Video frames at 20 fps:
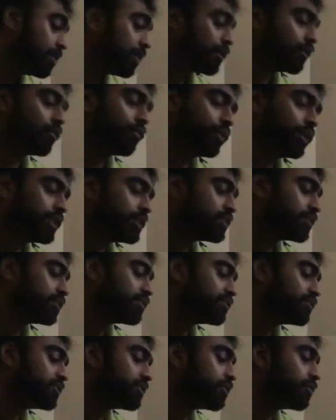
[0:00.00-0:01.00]
you're really
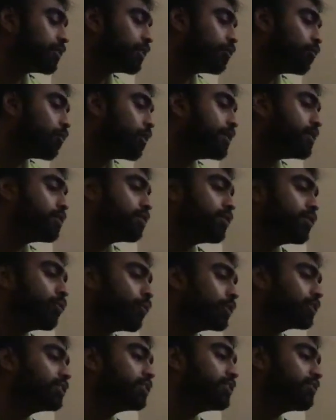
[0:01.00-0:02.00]
considering what you
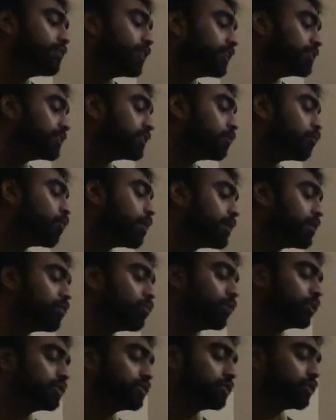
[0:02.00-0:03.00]
want to invest in, what you
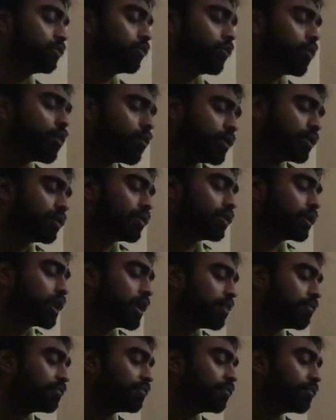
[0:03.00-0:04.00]
want to grow in your
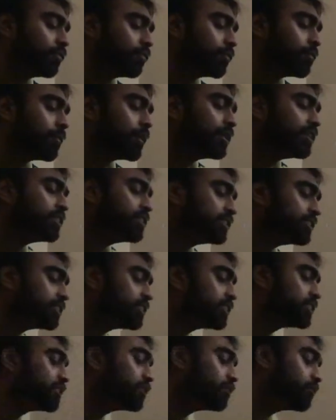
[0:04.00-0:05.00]
life. About a
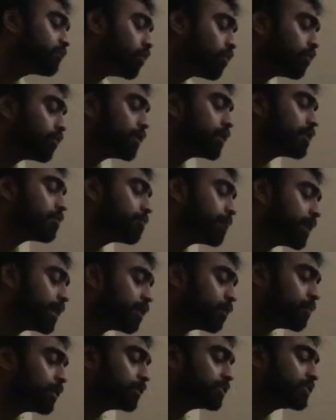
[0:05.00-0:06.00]
decision you've already made
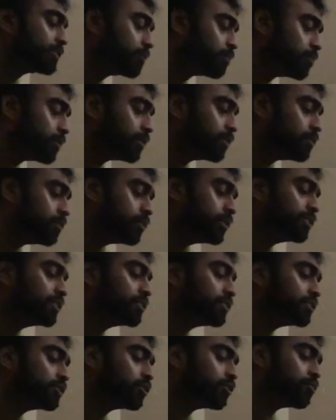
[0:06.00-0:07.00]
about someone who is
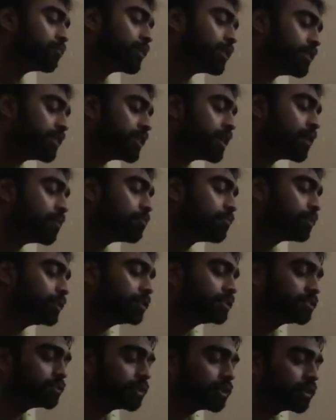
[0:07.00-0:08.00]
your soulmate. The
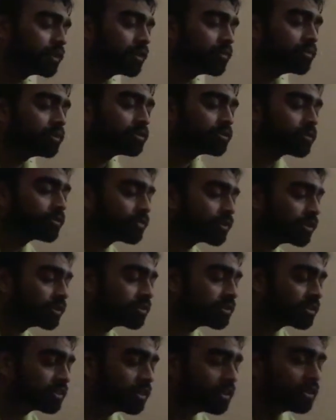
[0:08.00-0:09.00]
Empress with the Lover's
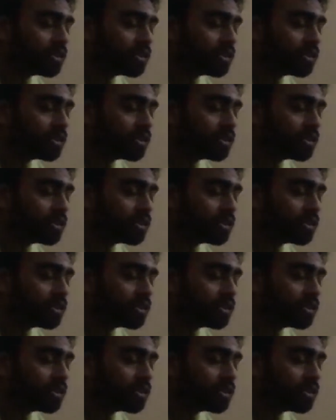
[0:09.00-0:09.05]
reverse.